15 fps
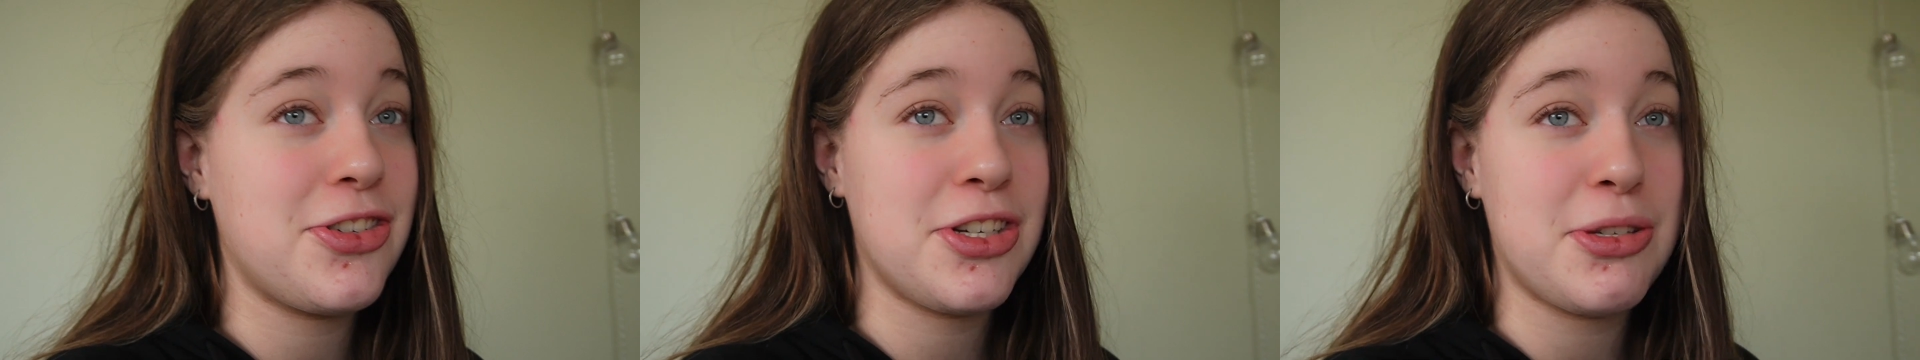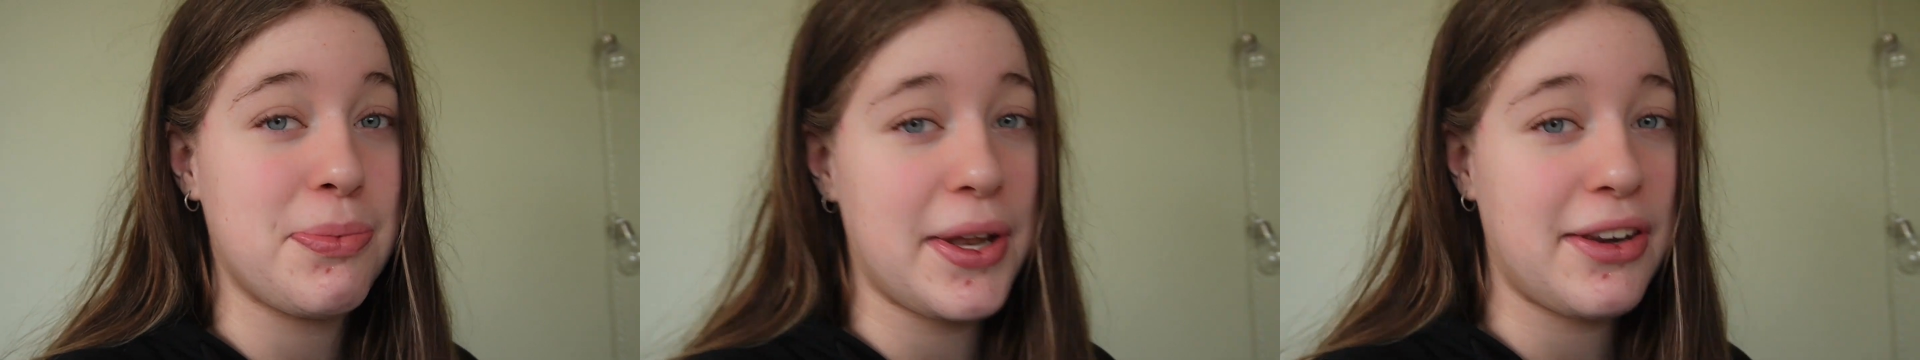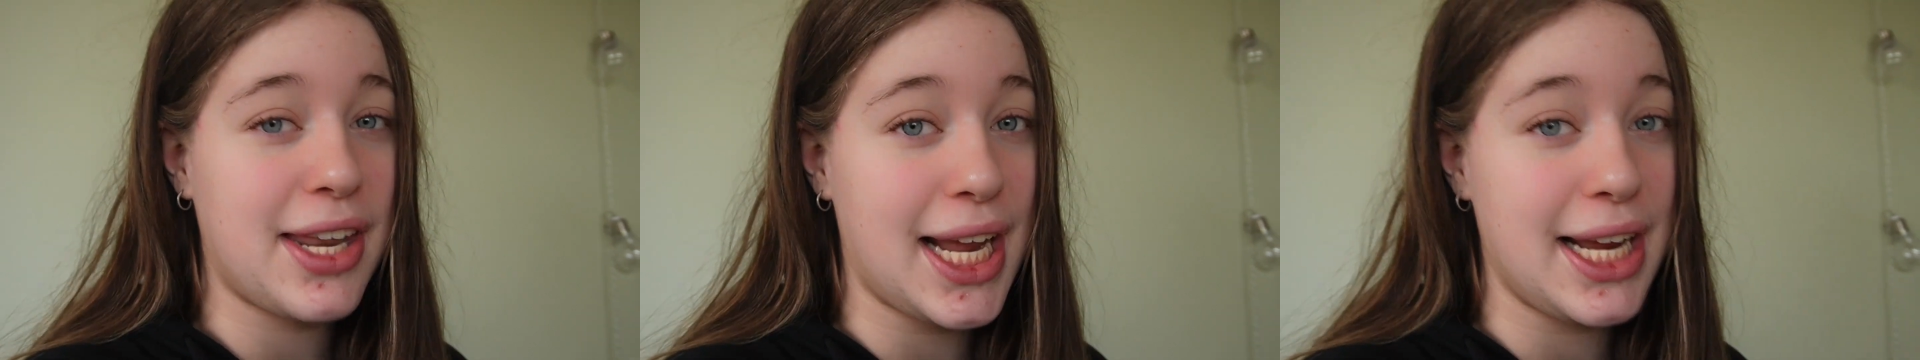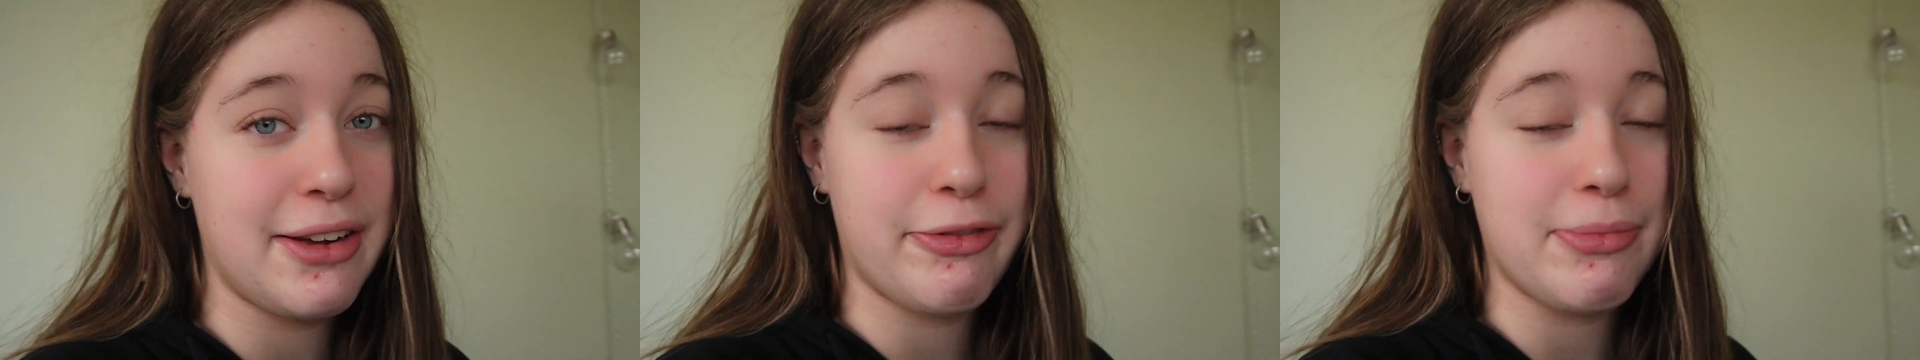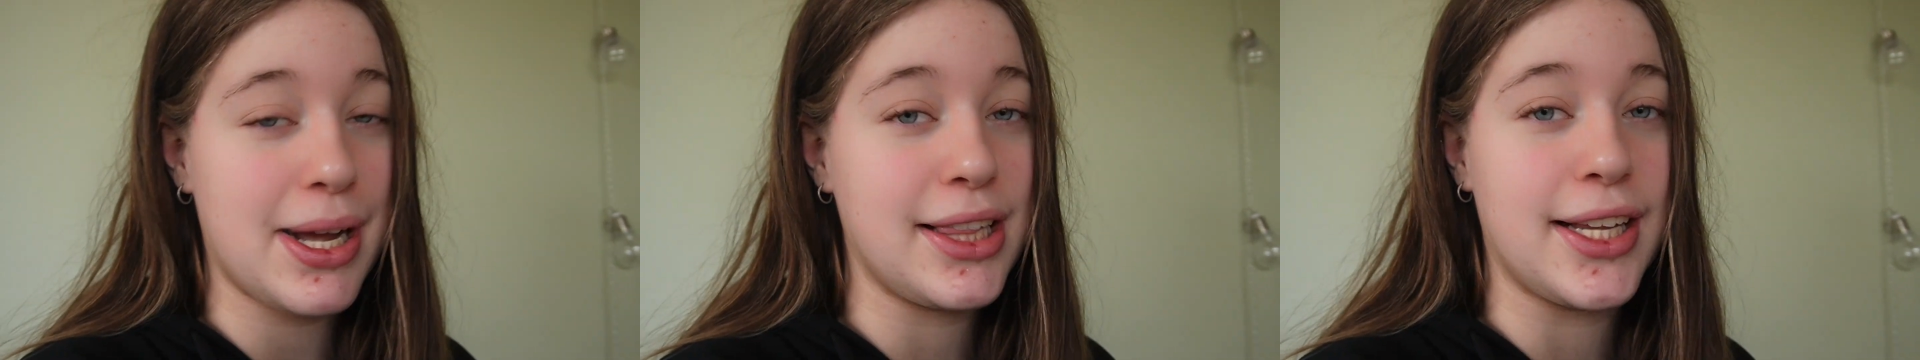just one day
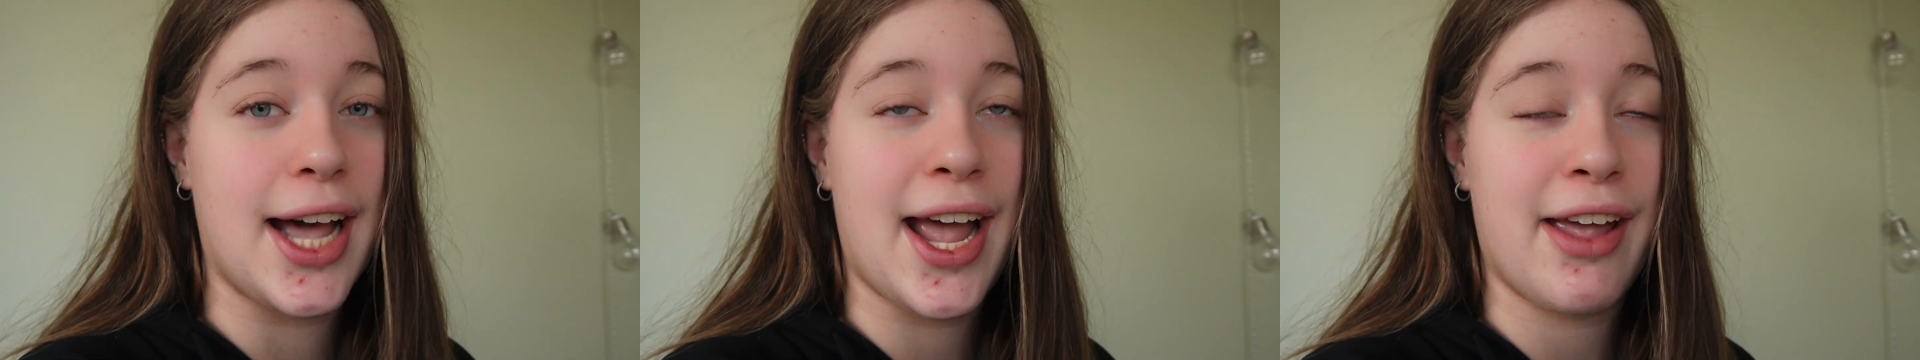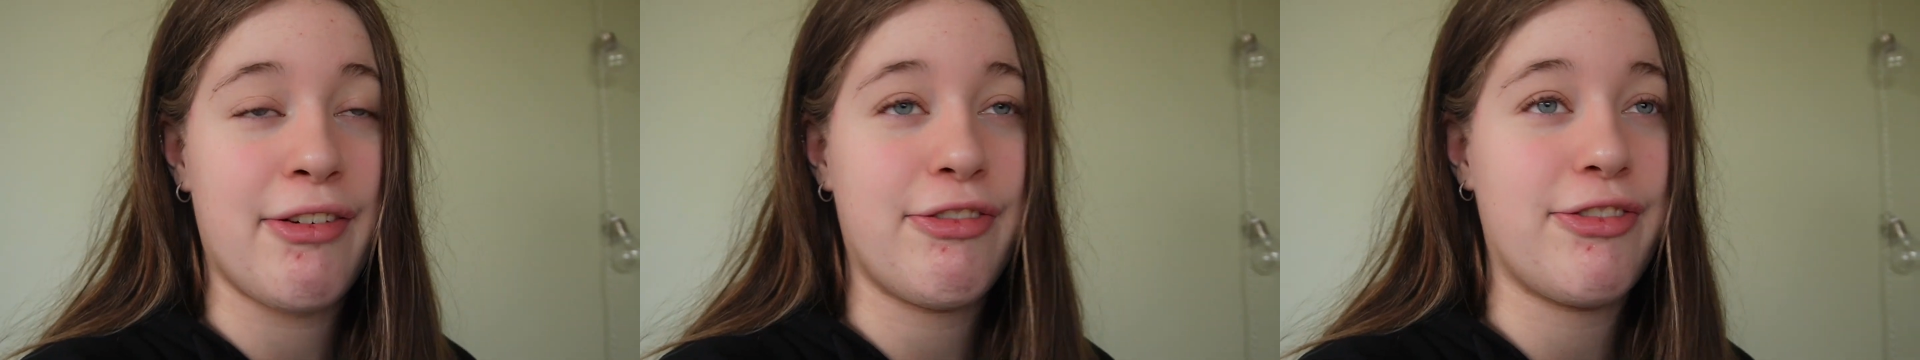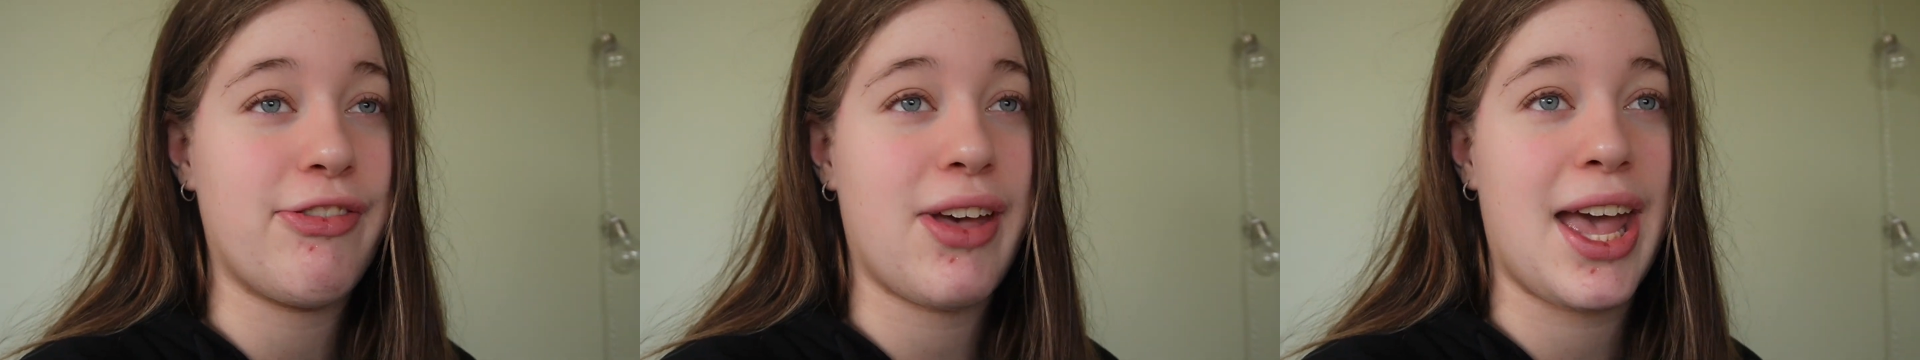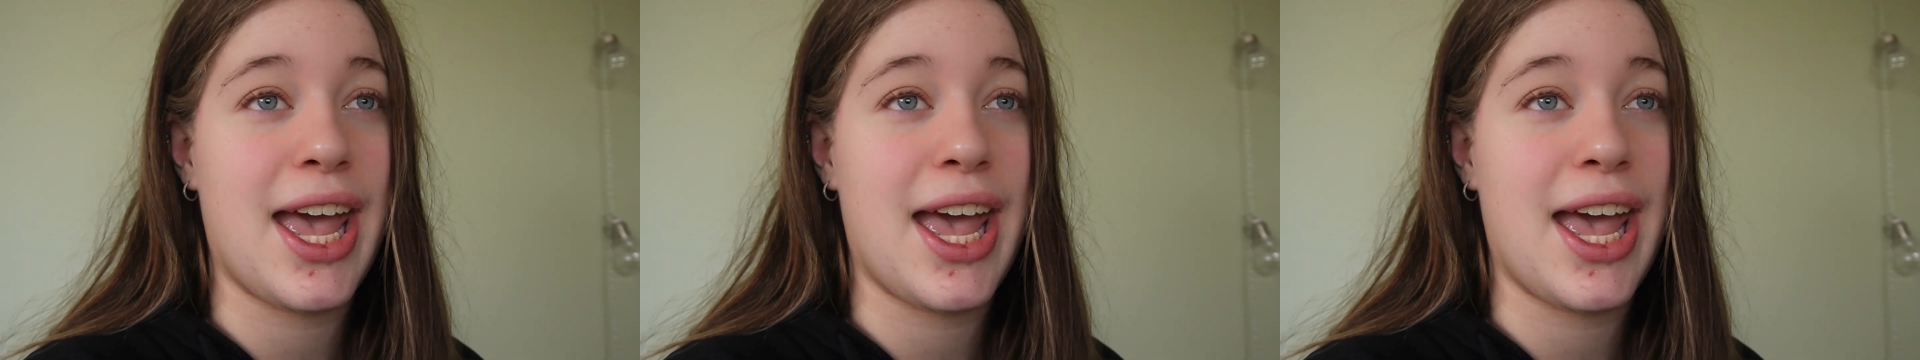of my life